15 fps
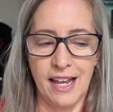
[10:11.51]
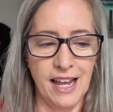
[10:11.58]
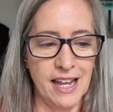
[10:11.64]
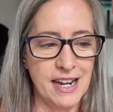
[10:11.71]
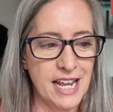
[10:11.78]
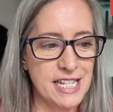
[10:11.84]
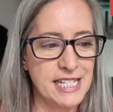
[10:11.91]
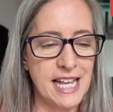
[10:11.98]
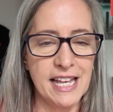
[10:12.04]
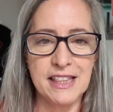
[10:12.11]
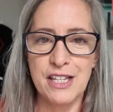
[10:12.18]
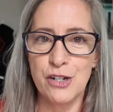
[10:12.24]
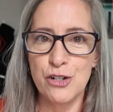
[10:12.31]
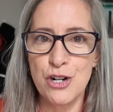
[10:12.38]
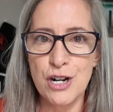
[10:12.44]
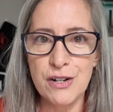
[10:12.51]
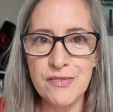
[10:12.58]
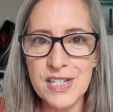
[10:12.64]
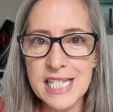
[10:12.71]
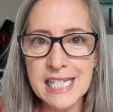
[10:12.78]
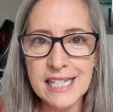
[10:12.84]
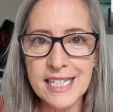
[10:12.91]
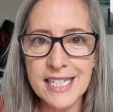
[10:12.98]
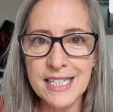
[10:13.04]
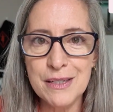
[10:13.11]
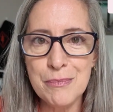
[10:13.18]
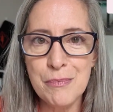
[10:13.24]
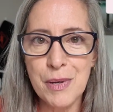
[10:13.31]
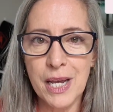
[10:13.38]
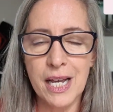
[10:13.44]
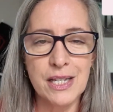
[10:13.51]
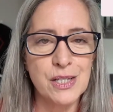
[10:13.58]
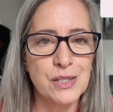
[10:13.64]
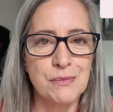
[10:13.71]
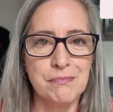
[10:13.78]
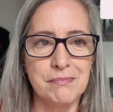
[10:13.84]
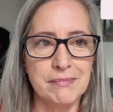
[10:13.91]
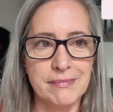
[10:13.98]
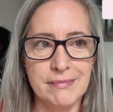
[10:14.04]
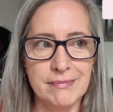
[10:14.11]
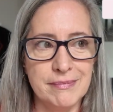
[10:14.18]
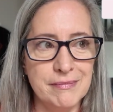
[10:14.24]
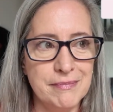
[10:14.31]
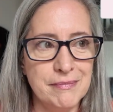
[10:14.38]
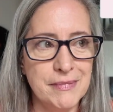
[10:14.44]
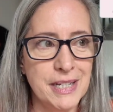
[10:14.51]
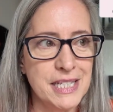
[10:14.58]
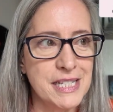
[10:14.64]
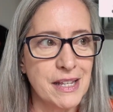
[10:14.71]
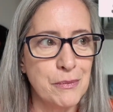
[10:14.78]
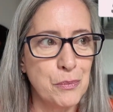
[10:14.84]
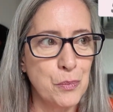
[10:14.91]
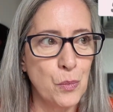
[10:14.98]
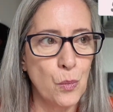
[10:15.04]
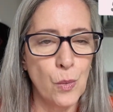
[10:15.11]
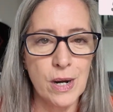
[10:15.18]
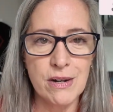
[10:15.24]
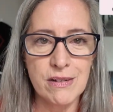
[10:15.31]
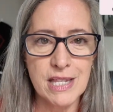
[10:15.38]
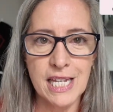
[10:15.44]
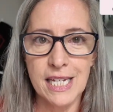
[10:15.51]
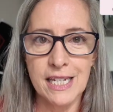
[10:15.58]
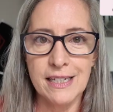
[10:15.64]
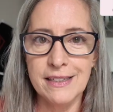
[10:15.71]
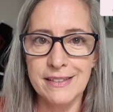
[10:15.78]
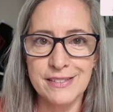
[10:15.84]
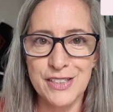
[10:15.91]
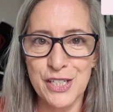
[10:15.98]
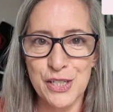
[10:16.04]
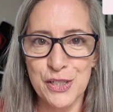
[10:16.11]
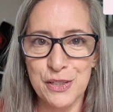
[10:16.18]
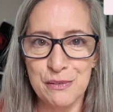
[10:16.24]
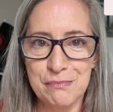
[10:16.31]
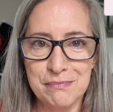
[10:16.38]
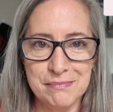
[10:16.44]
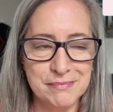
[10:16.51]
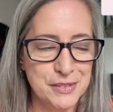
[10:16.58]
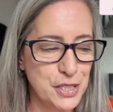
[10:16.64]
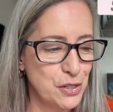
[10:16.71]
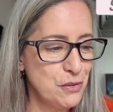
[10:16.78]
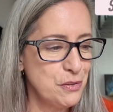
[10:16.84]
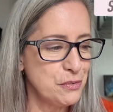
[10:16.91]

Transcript: and I sat there nervously because it's a weird thing to do.